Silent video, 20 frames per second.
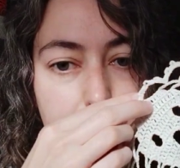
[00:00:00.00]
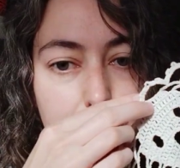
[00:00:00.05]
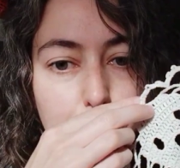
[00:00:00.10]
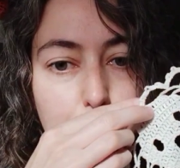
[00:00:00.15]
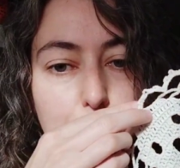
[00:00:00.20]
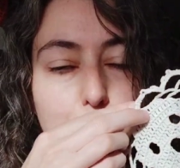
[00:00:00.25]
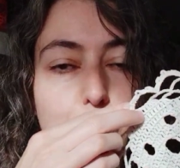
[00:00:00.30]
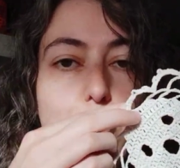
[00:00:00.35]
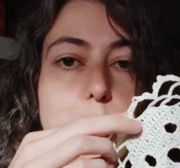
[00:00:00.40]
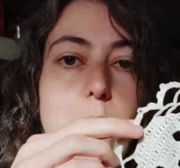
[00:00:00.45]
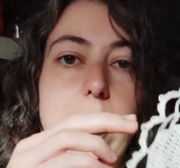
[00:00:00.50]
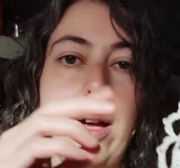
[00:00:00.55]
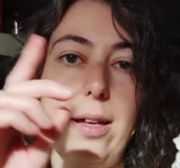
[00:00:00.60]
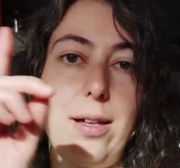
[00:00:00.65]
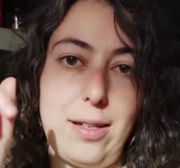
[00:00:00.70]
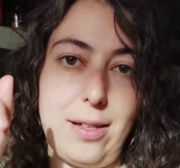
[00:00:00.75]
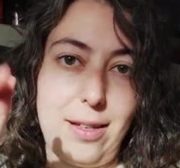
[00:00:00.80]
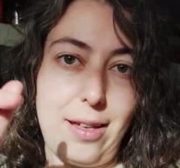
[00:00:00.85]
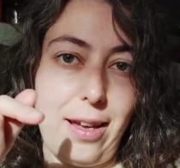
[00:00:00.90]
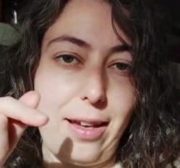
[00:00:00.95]
Boo!
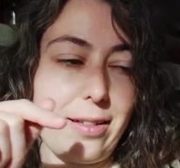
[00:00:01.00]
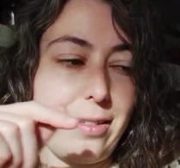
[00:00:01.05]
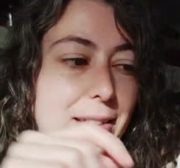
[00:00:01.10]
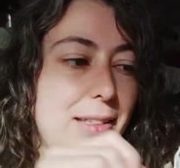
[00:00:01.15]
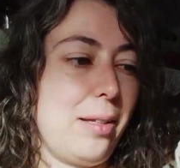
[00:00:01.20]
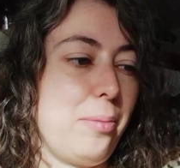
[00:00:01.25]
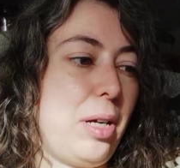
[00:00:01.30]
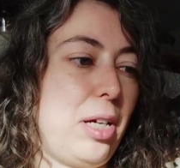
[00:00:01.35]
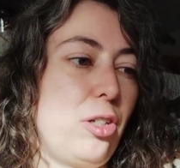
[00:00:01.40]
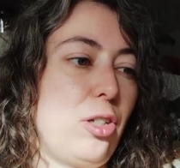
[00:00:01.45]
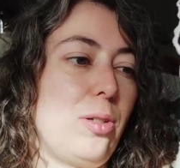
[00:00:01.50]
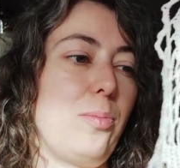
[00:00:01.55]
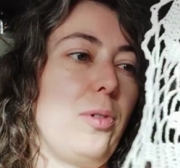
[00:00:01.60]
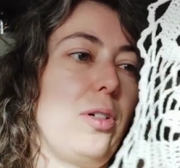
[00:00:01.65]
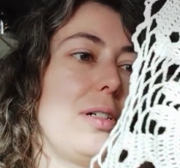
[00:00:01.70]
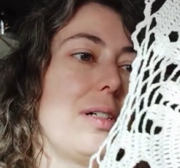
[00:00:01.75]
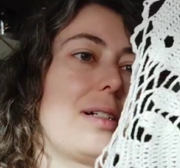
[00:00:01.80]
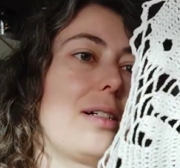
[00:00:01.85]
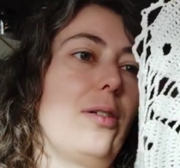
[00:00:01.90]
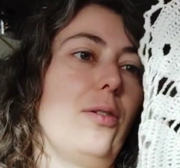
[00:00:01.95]
Exclamation
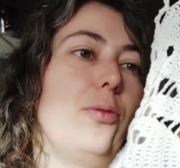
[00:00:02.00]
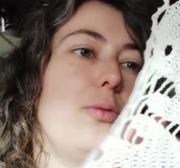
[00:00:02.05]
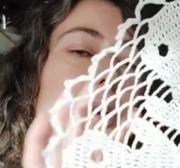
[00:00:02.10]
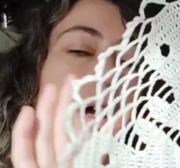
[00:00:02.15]
mark on